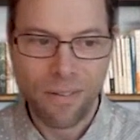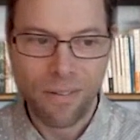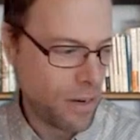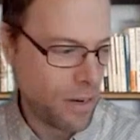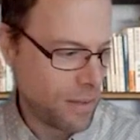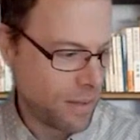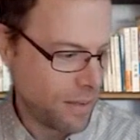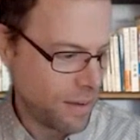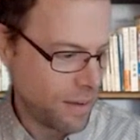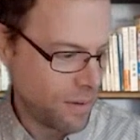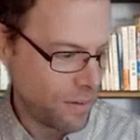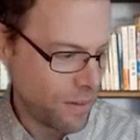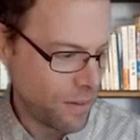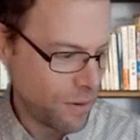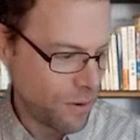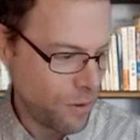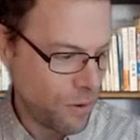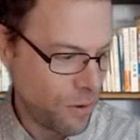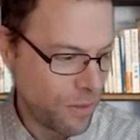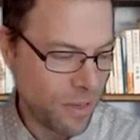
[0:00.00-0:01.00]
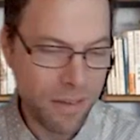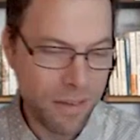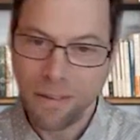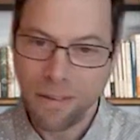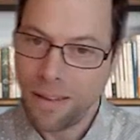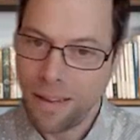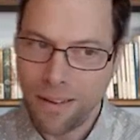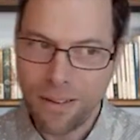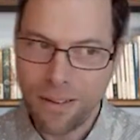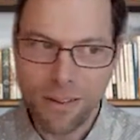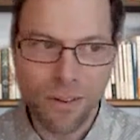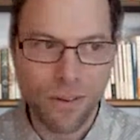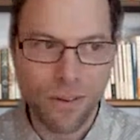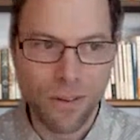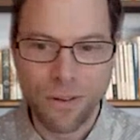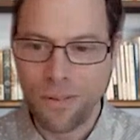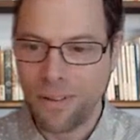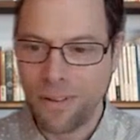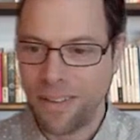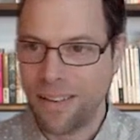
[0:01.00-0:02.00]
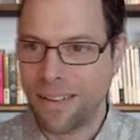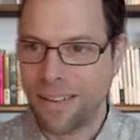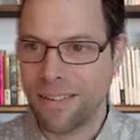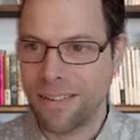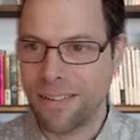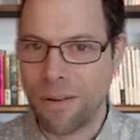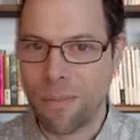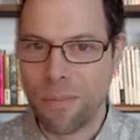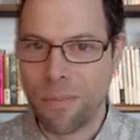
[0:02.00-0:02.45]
Right here on the corners? I don't know. This is